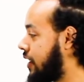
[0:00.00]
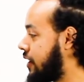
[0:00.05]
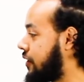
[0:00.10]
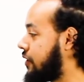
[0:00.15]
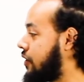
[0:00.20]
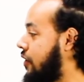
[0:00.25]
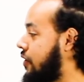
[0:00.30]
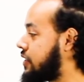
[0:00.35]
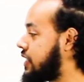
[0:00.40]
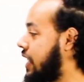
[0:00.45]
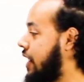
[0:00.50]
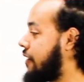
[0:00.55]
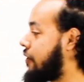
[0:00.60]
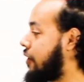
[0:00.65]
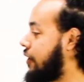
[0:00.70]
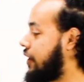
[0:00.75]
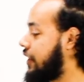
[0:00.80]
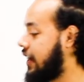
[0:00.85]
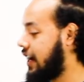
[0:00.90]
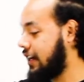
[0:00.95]
You'll notice I've
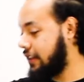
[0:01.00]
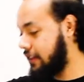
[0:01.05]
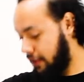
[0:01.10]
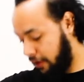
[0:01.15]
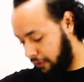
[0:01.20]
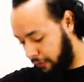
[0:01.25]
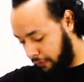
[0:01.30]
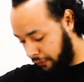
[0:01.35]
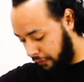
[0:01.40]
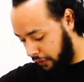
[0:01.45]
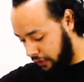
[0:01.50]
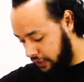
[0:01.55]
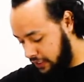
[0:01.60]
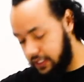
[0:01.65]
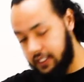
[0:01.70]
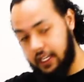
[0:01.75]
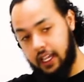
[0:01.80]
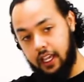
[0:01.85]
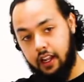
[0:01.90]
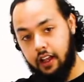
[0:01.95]
already got the
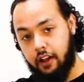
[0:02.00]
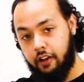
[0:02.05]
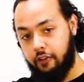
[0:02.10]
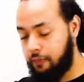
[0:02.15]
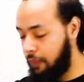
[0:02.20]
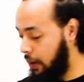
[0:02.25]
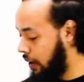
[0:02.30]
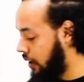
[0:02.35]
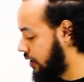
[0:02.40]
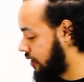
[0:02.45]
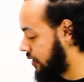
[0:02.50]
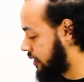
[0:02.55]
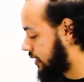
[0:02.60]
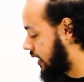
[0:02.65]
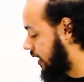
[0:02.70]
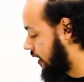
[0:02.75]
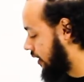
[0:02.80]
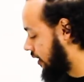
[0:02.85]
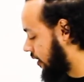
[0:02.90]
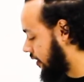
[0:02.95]
first set of bars
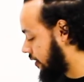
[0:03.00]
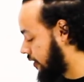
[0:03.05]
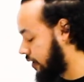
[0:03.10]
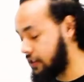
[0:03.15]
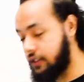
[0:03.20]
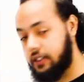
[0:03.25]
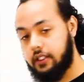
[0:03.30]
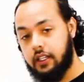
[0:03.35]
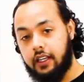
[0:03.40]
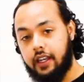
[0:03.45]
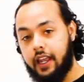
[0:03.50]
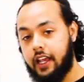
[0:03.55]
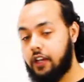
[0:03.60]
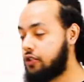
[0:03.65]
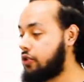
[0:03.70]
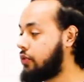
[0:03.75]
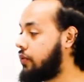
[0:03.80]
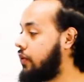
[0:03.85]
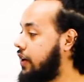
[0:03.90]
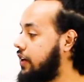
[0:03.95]
here. There's an
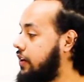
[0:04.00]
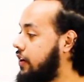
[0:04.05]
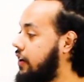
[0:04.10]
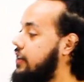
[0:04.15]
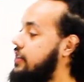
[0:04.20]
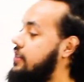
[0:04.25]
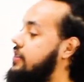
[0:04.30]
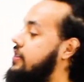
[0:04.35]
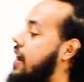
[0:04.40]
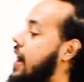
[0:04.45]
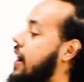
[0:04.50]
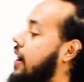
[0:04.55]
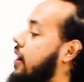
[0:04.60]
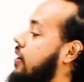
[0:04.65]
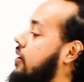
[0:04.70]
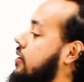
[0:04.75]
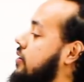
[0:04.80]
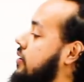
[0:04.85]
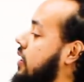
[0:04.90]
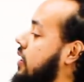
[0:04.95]
extra one you're going to stack on